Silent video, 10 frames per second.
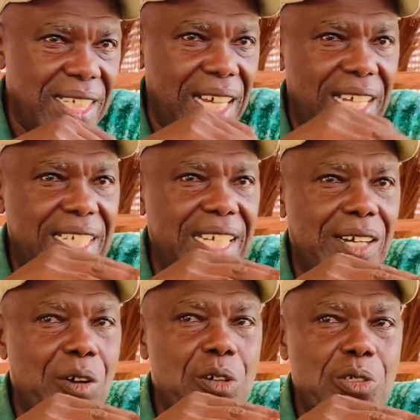And they
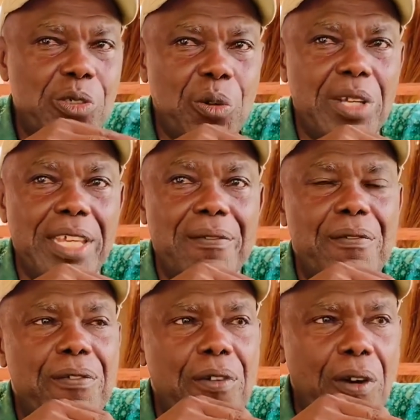also
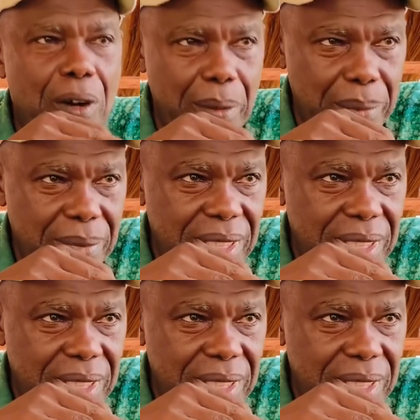inform.